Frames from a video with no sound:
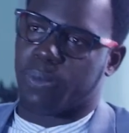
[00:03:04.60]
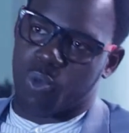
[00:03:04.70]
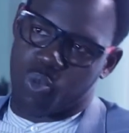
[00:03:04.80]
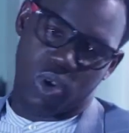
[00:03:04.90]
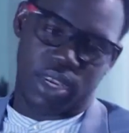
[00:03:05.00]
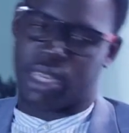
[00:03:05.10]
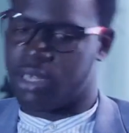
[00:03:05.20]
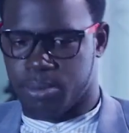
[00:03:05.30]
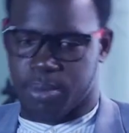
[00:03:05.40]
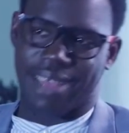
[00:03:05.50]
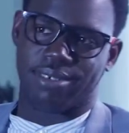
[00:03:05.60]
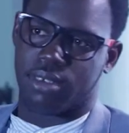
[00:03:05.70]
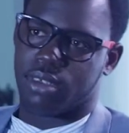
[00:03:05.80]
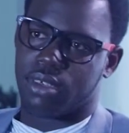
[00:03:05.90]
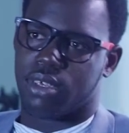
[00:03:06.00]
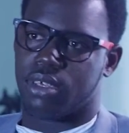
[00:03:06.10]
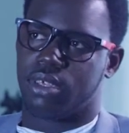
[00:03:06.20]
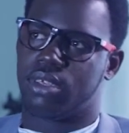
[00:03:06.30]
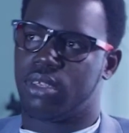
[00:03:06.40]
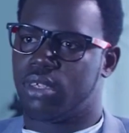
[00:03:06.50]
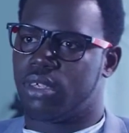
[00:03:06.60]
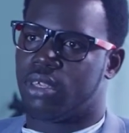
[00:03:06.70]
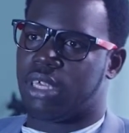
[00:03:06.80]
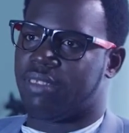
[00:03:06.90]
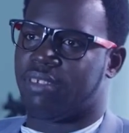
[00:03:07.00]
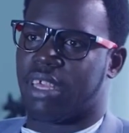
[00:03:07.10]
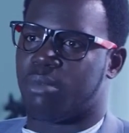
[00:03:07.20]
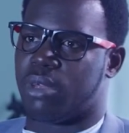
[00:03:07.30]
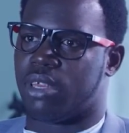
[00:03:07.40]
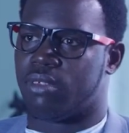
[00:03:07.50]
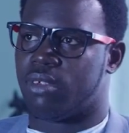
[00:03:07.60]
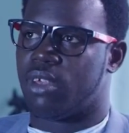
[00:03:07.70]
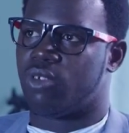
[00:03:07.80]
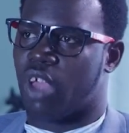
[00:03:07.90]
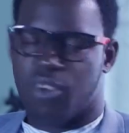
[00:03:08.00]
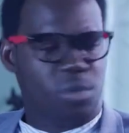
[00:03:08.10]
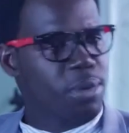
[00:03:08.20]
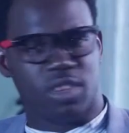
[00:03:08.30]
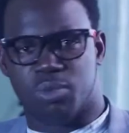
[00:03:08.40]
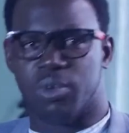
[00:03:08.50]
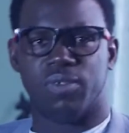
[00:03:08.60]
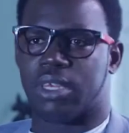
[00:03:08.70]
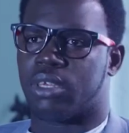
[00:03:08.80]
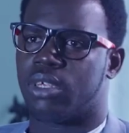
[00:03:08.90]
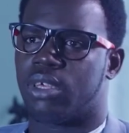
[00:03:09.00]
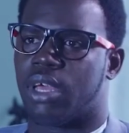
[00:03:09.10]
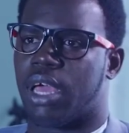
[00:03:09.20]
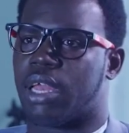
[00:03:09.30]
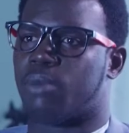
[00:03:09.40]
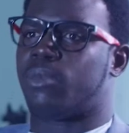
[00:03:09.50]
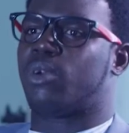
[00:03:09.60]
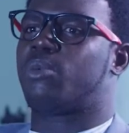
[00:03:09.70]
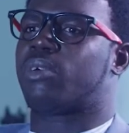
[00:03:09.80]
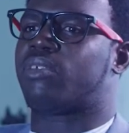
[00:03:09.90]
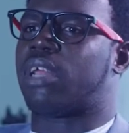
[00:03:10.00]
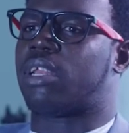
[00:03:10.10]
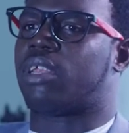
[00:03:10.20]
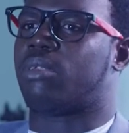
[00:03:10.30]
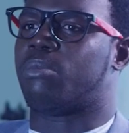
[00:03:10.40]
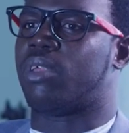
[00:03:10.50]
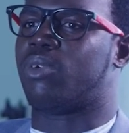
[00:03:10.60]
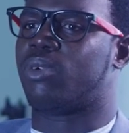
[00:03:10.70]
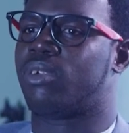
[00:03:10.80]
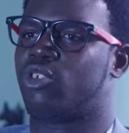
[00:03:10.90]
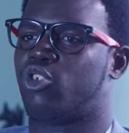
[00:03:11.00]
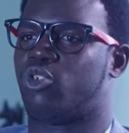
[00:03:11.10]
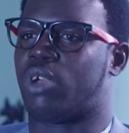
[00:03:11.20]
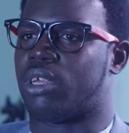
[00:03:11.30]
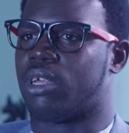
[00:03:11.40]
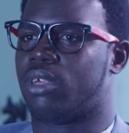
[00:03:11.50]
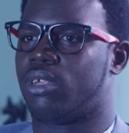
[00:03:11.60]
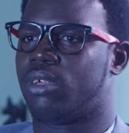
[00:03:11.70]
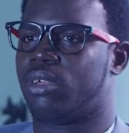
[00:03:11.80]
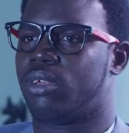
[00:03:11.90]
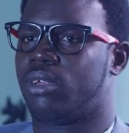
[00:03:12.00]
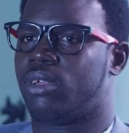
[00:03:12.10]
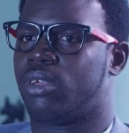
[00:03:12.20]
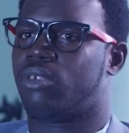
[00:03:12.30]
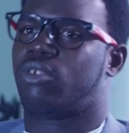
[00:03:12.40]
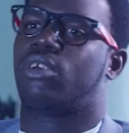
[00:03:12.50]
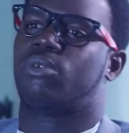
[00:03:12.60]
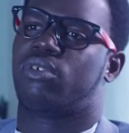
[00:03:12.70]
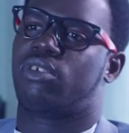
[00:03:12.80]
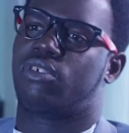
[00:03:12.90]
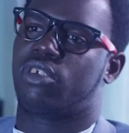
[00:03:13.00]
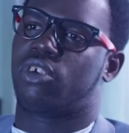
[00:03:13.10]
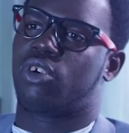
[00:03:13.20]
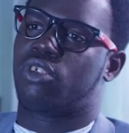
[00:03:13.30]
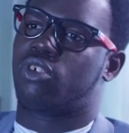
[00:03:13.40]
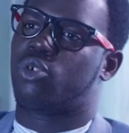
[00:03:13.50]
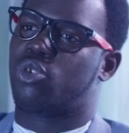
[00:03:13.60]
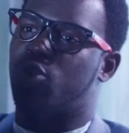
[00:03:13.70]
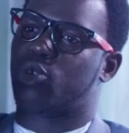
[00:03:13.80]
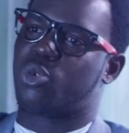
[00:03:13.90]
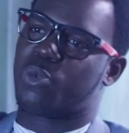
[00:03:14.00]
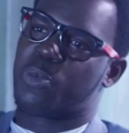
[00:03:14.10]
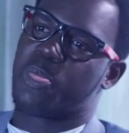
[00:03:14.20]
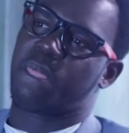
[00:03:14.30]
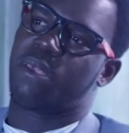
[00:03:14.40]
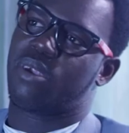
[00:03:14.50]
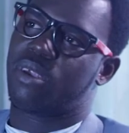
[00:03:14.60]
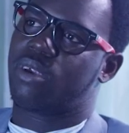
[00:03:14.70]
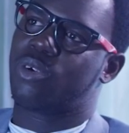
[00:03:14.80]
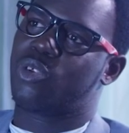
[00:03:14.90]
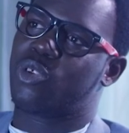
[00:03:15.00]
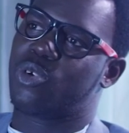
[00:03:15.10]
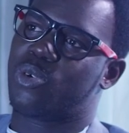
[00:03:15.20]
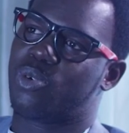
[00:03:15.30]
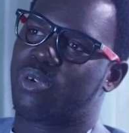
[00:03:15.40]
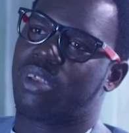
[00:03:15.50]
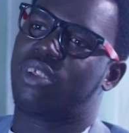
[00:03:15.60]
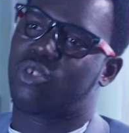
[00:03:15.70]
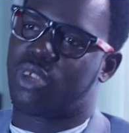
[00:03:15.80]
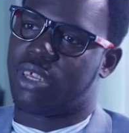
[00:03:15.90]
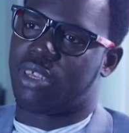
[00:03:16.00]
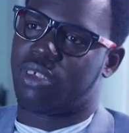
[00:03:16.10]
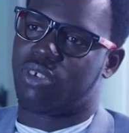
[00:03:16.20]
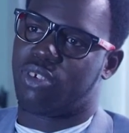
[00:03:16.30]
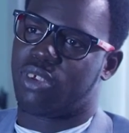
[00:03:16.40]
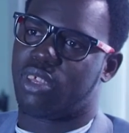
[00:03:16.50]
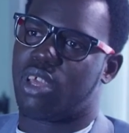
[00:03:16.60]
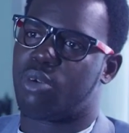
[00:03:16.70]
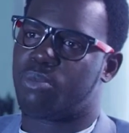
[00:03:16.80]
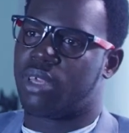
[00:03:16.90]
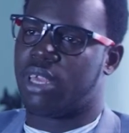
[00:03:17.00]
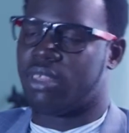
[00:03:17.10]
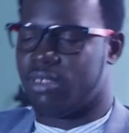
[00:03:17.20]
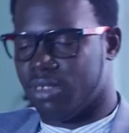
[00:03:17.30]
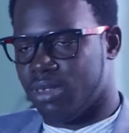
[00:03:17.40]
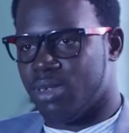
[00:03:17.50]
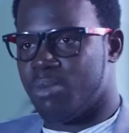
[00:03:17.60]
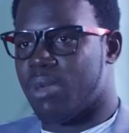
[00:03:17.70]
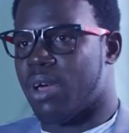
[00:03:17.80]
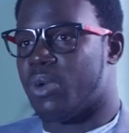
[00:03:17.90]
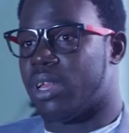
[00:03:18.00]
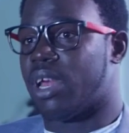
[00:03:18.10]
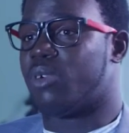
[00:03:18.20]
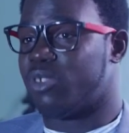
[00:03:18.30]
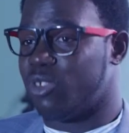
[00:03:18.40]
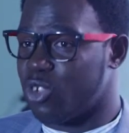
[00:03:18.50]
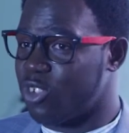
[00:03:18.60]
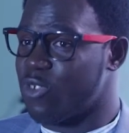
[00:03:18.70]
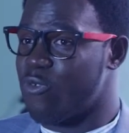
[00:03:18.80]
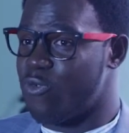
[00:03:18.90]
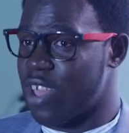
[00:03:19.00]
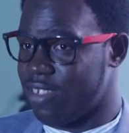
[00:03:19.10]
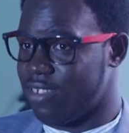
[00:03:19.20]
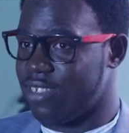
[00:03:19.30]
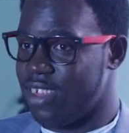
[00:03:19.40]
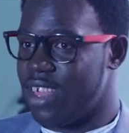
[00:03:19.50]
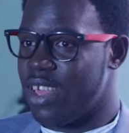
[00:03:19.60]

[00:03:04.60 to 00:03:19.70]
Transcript: people walking past in 10 minutes. So everybody's moving, and I'm the only one standing in the middle, stranded. So there was this security who knew a little English and helped me get my way. That was just the first